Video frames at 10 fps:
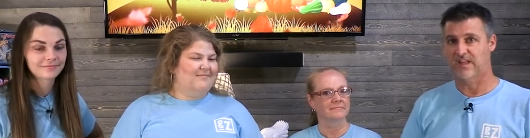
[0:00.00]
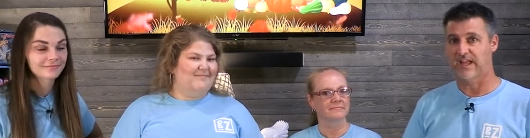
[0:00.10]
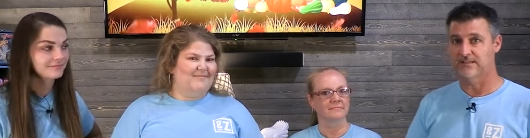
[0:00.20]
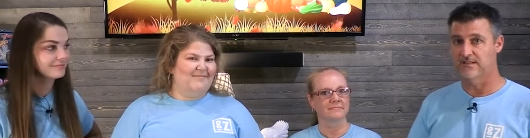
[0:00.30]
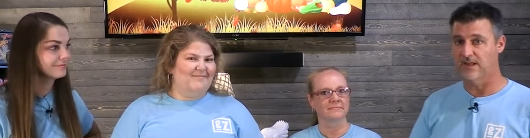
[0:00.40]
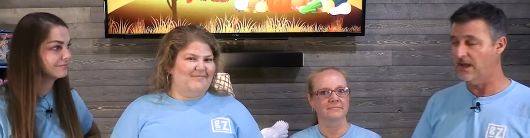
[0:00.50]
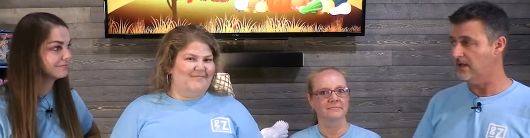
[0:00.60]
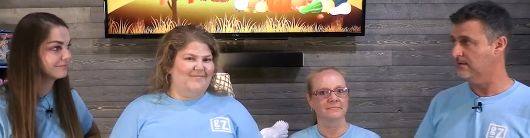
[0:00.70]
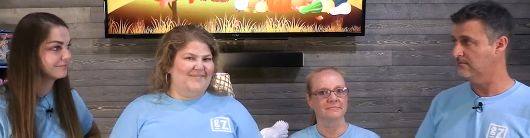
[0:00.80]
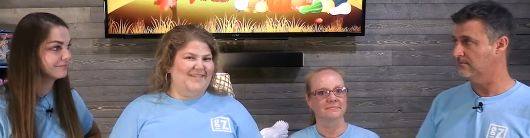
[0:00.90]
Speaker 1: And
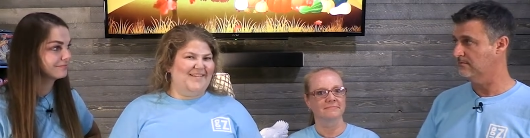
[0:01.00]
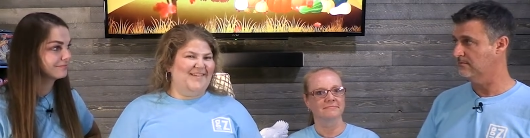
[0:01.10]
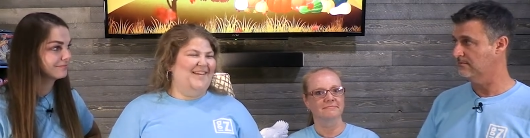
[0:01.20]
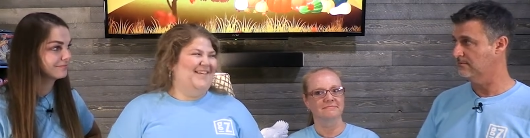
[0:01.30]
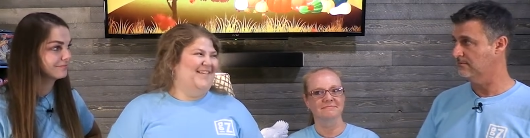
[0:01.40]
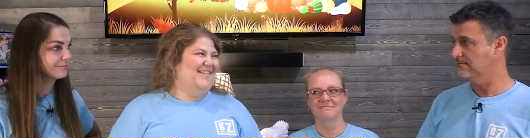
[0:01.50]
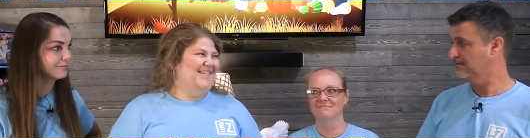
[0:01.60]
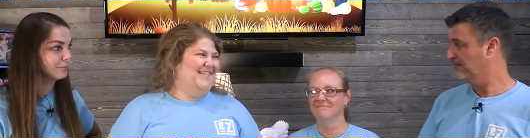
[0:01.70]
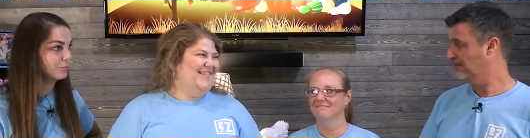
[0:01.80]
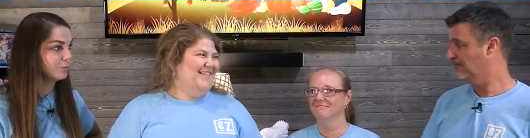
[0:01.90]
today,
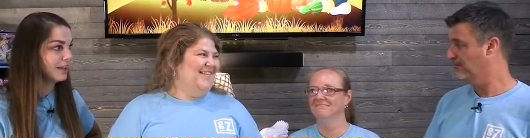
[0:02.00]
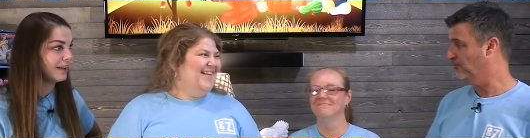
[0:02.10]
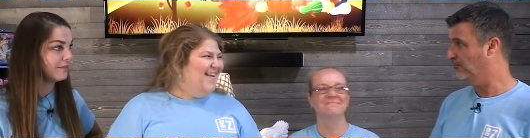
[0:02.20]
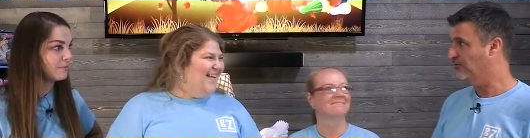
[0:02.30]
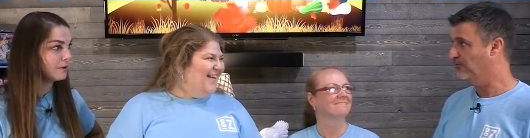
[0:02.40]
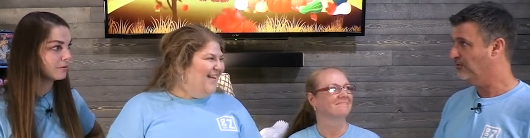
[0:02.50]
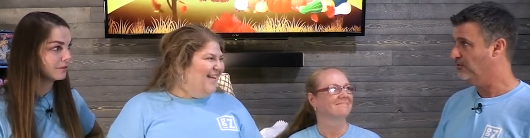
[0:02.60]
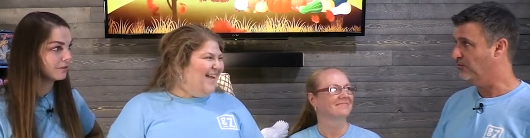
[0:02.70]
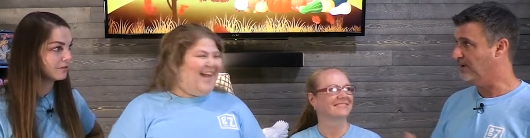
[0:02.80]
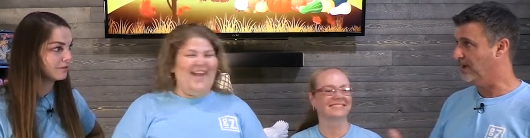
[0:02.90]
Speaker 2: we have them
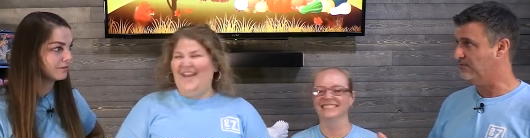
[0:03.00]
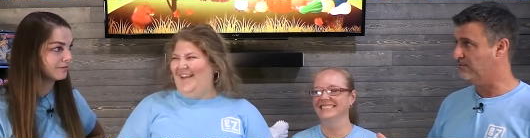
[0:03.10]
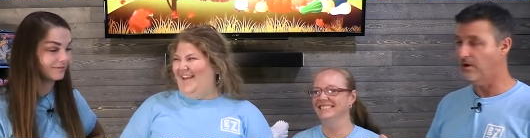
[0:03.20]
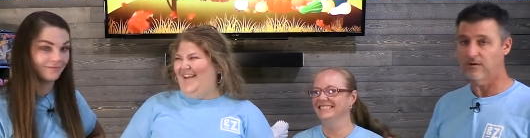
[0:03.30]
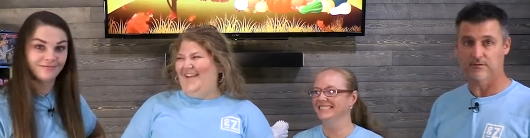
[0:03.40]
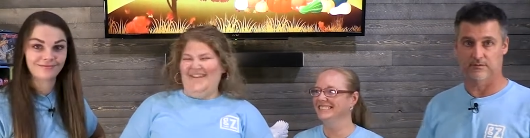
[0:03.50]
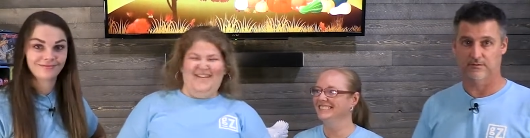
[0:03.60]
both.
Speaker 1: We have them both.